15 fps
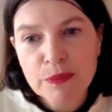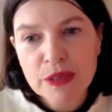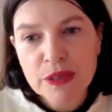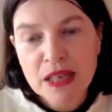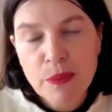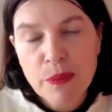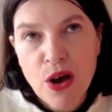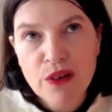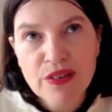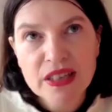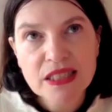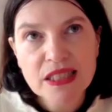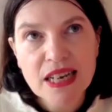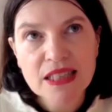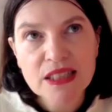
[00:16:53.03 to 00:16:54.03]
as part of
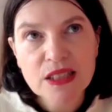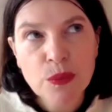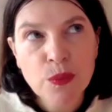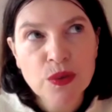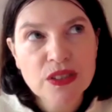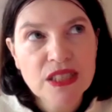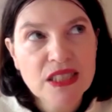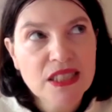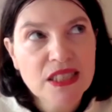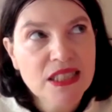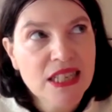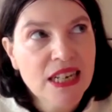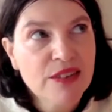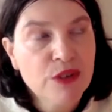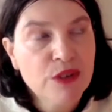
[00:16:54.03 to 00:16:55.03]
Hinterlands, I wanted to
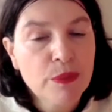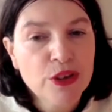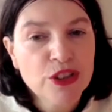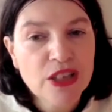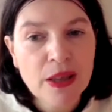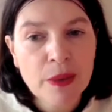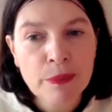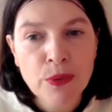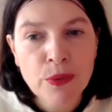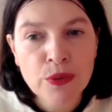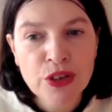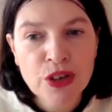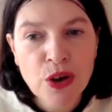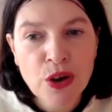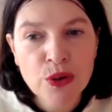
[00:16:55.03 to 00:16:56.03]
deliver a project that brought
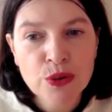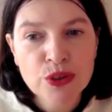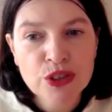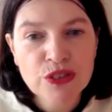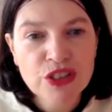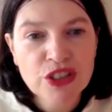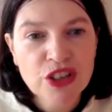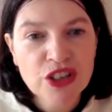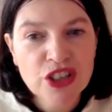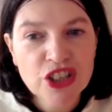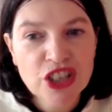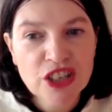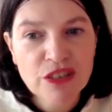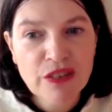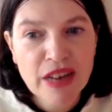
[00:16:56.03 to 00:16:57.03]
the older and younger
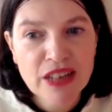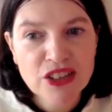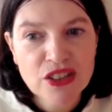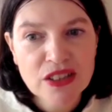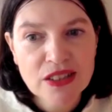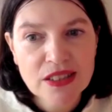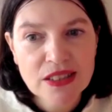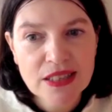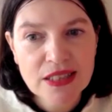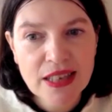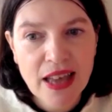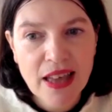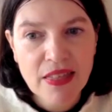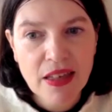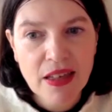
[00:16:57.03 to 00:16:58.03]
generations
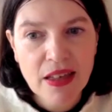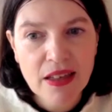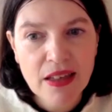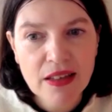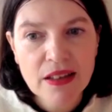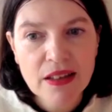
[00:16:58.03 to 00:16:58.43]
together.